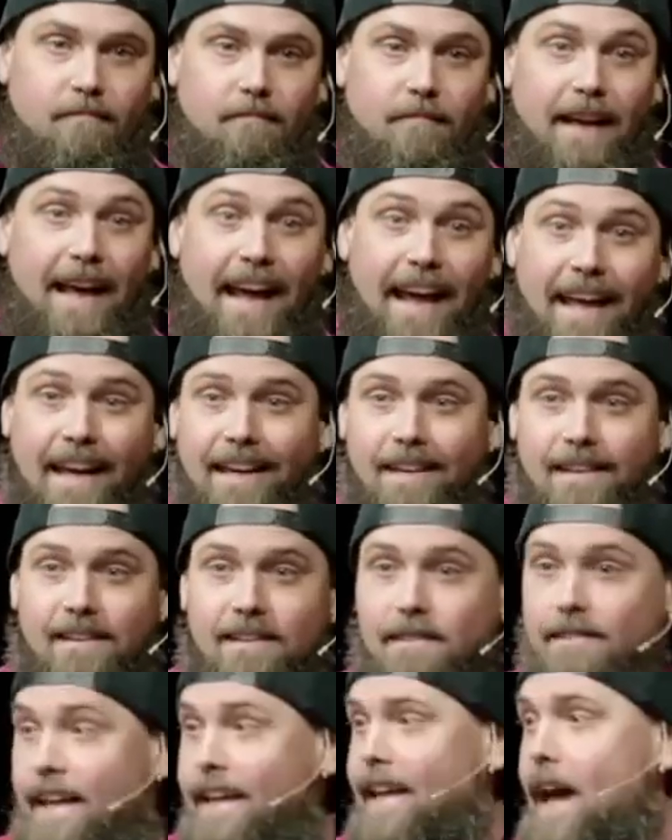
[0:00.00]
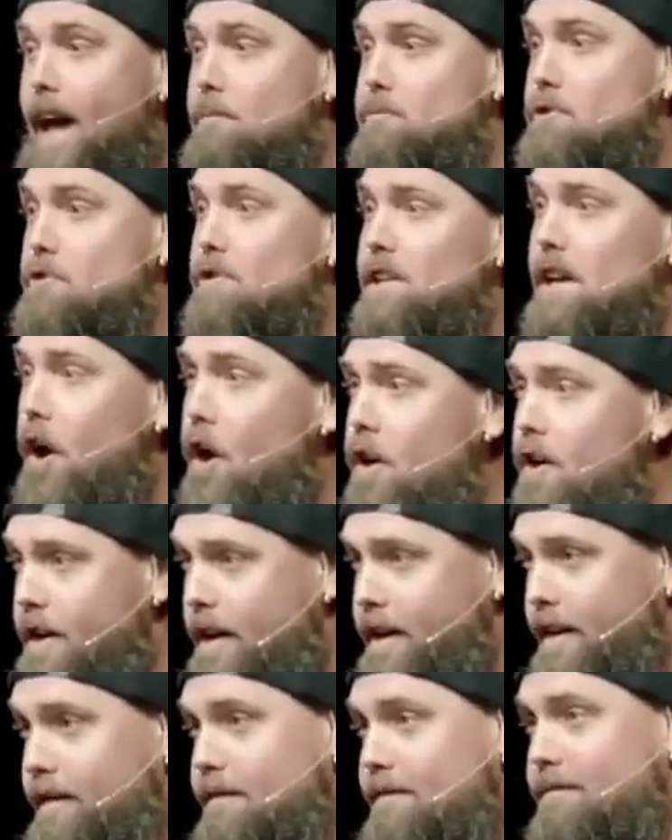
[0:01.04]
And they capture the ark.
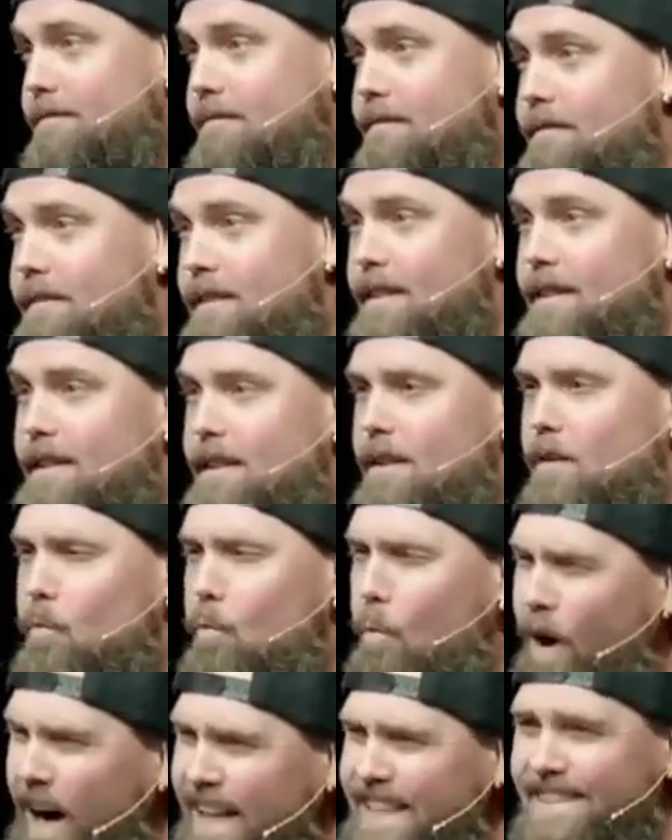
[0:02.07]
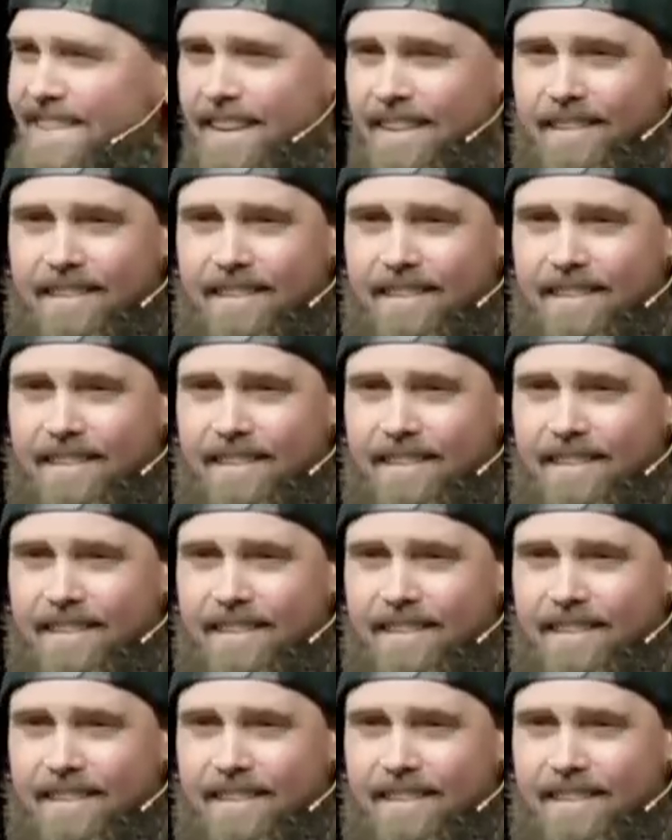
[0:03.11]
What?